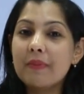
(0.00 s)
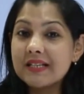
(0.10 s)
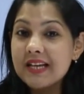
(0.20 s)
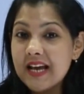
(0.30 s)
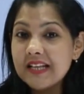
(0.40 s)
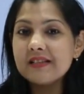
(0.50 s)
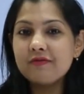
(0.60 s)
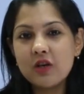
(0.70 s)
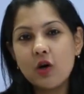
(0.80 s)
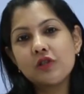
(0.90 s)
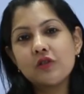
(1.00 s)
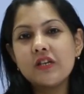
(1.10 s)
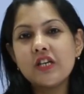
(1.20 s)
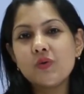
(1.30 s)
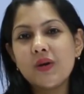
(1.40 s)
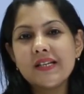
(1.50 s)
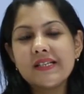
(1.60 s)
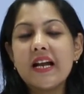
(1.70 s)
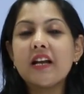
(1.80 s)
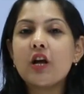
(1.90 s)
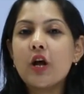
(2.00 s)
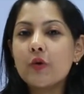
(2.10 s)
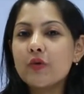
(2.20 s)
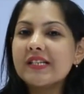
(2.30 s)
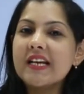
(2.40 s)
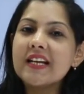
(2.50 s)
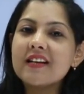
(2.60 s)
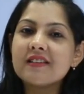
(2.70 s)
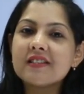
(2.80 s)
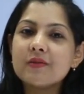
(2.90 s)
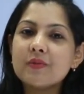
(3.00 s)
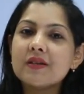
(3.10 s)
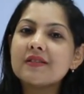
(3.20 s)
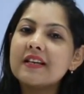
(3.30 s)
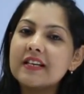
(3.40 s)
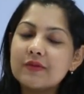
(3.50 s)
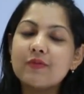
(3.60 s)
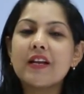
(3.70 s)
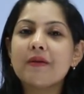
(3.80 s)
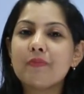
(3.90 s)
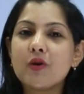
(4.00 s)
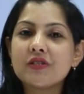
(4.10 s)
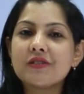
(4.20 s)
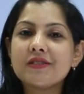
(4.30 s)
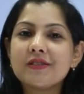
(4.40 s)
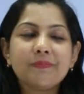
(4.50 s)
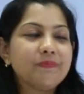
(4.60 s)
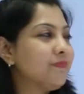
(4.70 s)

But hence, we also need to understand retaining customers is very important.